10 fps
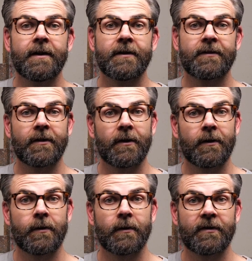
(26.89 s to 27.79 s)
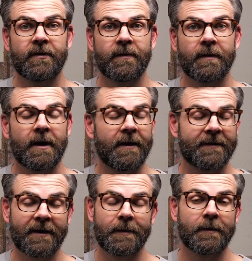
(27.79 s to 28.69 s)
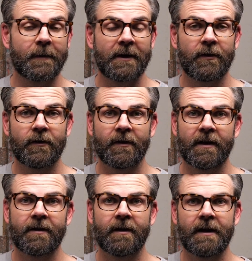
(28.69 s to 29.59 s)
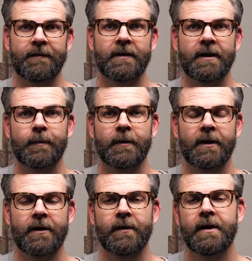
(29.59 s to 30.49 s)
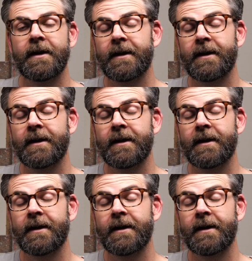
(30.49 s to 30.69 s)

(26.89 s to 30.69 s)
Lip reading: So sign up to my newsletter, I'll have a link below,